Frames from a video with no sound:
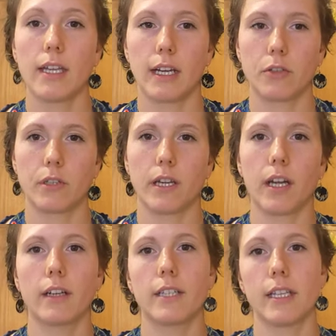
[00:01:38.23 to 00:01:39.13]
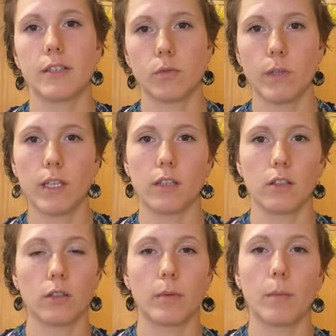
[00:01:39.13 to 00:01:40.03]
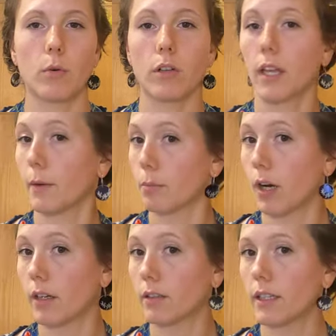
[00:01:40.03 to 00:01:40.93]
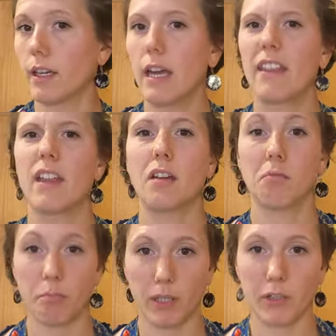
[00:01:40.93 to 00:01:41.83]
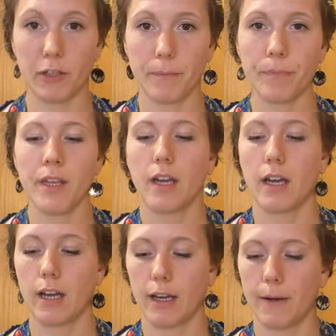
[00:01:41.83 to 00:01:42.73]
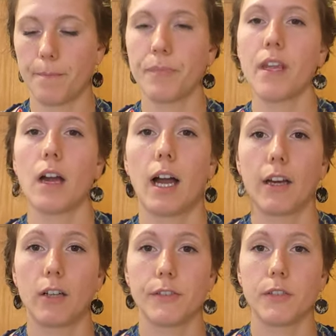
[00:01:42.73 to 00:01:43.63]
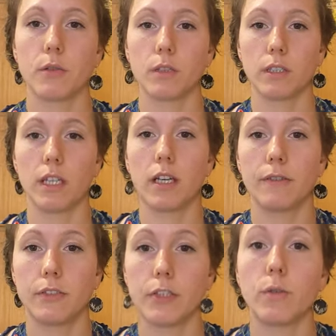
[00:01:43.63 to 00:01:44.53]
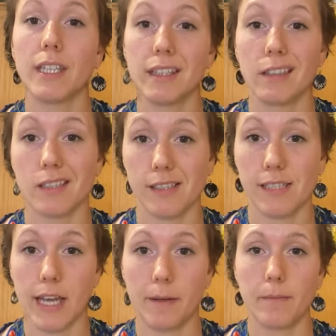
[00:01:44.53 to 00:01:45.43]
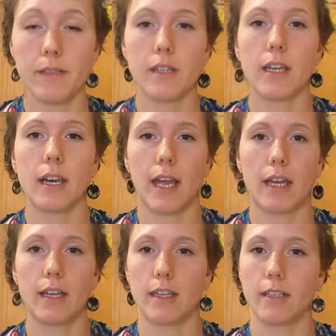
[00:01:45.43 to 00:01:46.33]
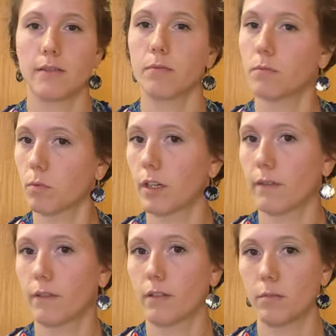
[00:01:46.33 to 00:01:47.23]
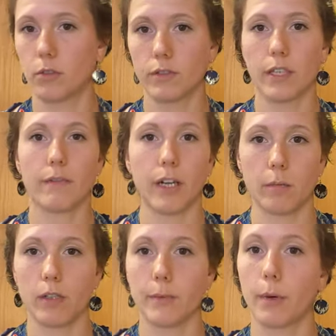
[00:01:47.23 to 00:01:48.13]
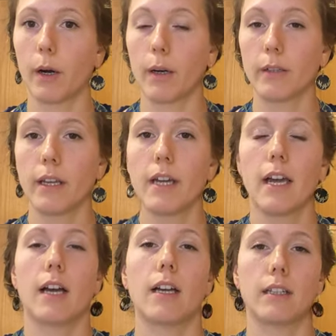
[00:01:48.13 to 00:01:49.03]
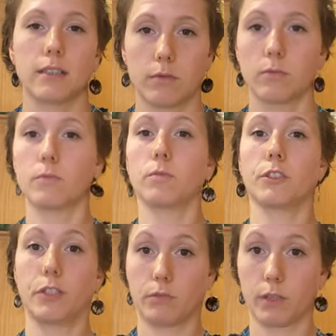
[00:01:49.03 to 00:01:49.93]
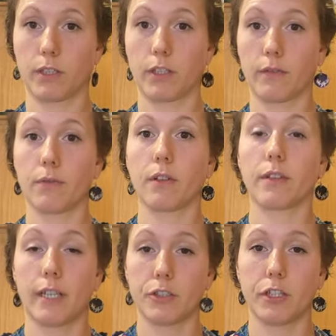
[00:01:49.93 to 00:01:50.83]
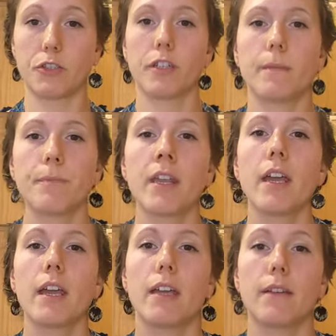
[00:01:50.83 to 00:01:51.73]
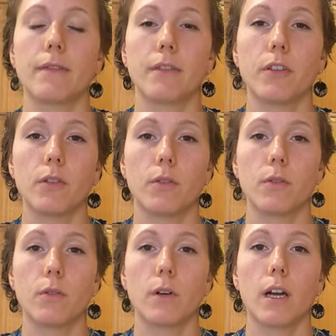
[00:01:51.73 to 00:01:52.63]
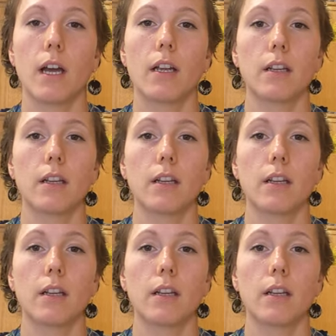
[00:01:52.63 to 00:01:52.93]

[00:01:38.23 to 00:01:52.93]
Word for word: it actually kind of tastes sweet and a little bit more like broccoli than bitter. Um, I also love to eat the stems. It is one of the most like fibrous part, uh, is, which is really good for digestion. If you